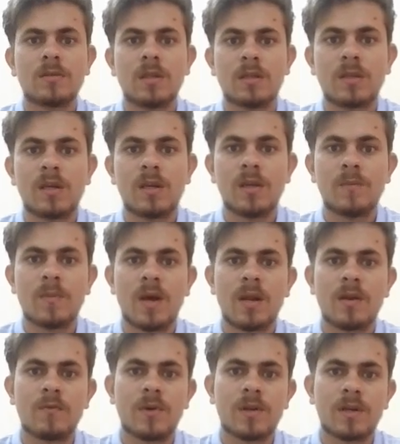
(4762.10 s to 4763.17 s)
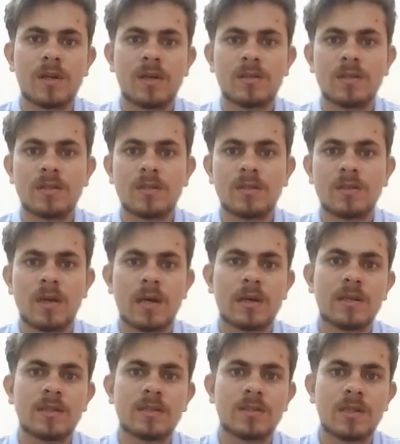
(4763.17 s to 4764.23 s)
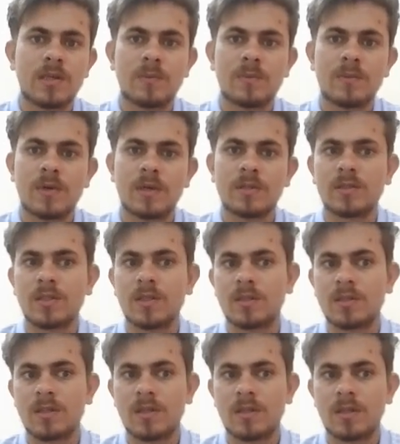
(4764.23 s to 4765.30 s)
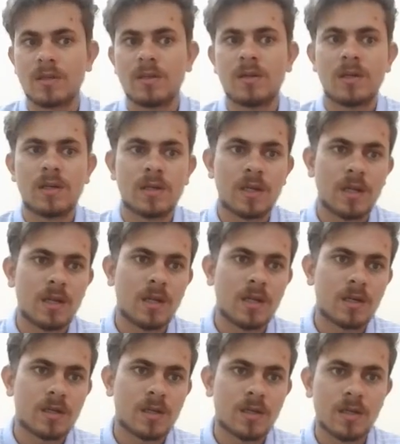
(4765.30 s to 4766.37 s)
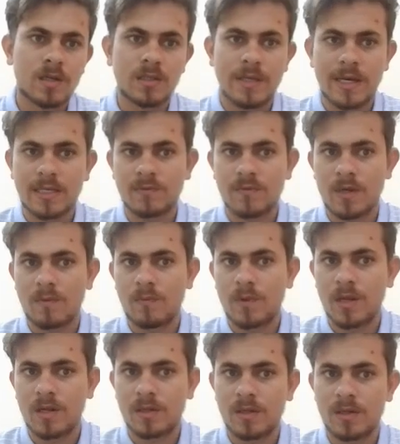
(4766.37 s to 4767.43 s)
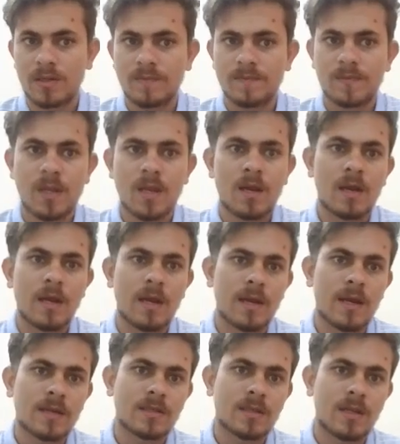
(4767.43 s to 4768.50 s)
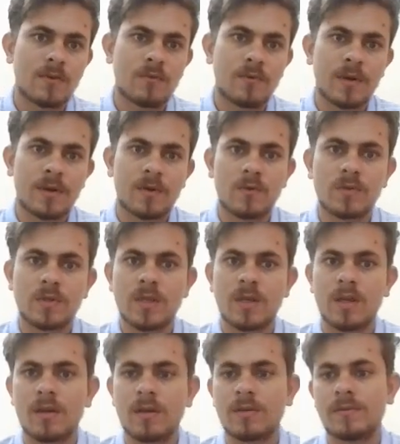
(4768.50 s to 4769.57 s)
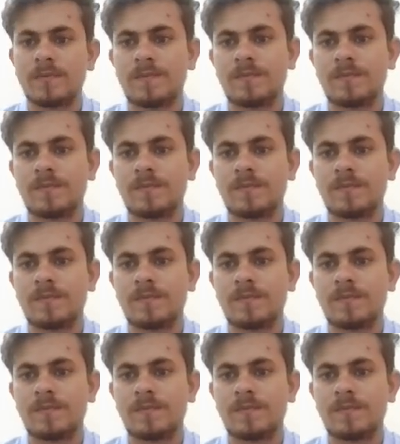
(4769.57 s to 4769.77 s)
The three main witnesses against him are Sergeant Taylor, his ex-wife Brenda, and ex-girlfriend Rosanna.